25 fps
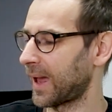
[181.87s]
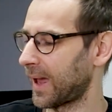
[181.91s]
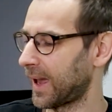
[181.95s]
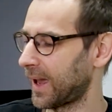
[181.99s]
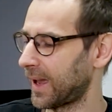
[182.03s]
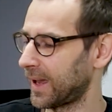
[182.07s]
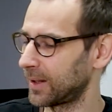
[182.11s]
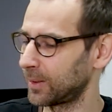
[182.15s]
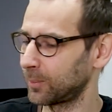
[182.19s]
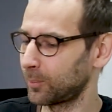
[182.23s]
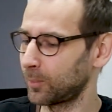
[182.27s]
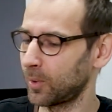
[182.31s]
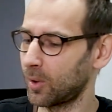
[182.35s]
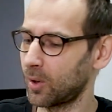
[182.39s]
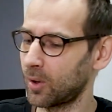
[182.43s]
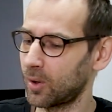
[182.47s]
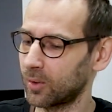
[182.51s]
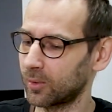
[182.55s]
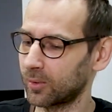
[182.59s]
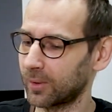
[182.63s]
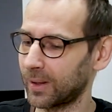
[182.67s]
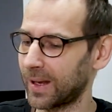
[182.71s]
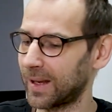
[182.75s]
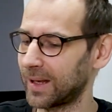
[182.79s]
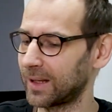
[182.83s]
and
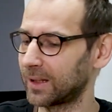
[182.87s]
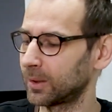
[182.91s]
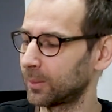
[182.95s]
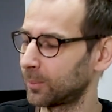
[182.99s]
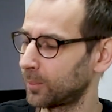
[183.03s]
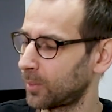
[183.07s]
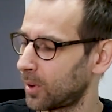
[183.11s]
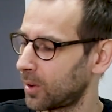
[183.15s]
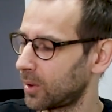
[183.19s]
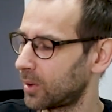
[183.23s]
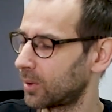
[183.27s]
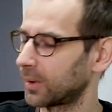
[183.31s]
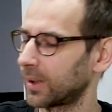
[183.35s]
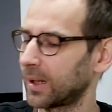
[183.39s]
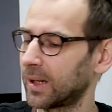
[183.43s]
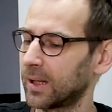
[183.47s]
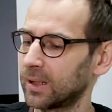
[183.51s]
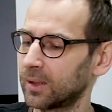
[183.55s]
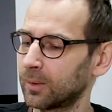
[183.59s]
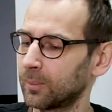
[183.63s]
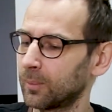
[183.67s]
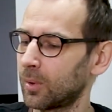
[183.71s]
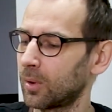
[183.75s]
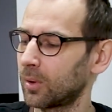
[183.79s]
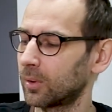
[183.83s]
more, and
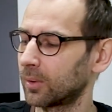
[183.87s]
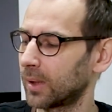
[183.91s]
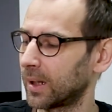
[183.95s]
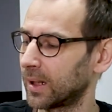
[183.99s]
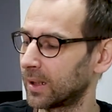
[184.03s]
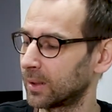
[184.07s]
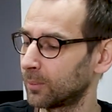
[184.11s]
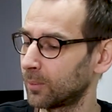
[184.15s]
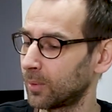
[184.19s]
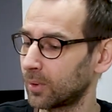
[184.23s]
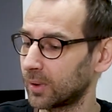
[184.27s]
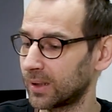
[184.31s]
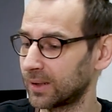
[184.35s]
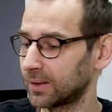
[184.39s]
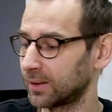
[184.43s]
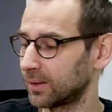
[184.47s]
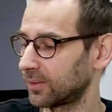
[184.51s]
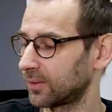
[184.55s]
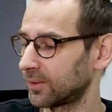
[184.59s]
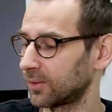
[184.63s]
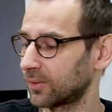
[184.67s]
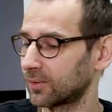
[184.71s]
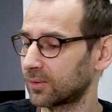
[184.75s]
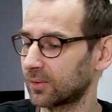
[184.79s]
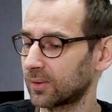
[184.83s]
this
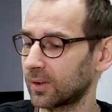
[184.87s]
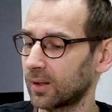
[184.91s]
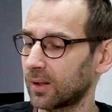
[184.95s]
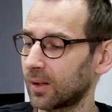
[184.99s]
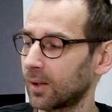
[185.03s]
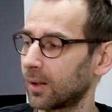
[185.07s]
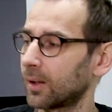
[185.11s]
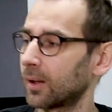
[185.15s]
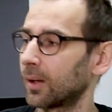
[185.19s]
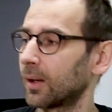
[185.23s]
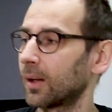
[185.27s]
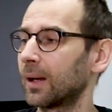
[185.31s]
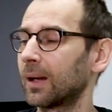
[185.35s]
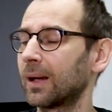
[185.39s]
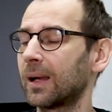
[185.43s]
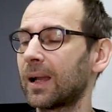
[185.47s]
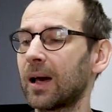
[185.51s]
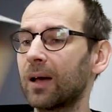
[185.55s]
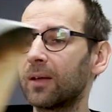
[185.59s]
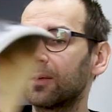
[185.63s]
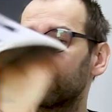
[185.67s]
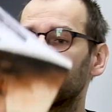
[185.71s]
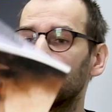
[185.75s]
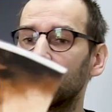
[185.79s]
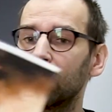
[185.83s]
is
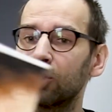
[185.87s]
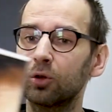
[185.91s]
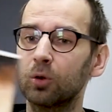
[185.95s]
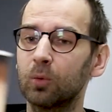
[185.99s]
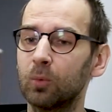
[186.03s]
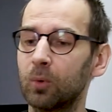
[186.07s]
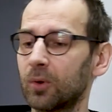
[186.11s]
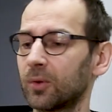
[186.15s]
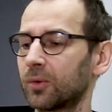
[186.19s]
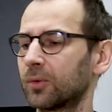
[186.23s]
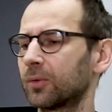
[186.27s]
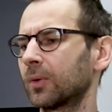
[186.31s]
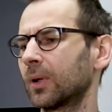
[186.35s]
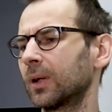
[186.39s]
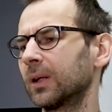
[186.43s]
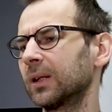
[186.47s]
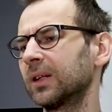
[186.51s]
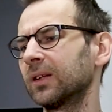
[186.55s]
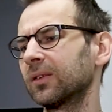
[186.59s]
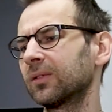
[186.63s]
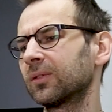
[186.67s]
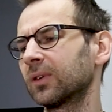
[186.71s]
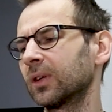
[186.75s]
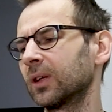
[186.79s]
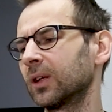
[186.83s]
last issue was
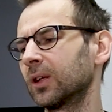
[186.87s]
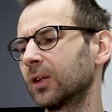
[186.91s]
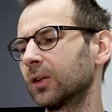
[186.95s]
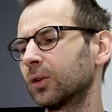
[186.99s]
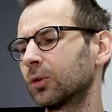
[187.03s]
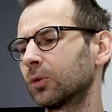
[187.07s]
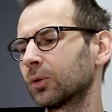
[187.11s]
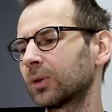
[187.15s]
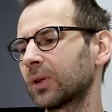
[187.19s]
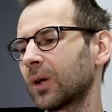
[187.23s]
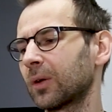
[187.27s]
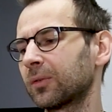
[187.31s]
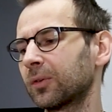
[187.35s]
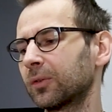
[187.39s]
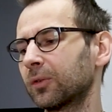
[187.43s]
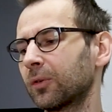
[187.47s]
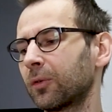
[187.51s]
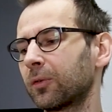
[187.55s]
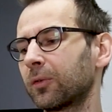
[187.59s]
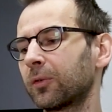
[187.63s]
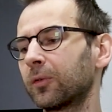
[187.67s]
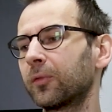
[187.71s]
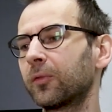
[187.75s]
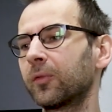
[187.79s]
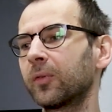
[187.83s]
released in
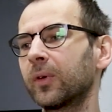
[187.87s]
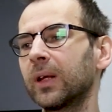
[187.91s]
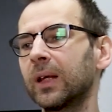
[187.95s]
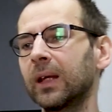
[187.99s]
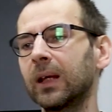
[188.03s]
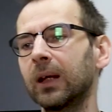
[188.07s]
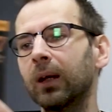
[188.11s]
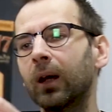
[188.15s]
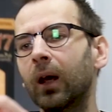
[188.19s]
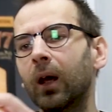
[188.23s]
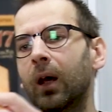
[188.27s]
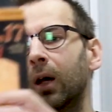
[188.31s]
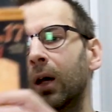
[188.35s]
2003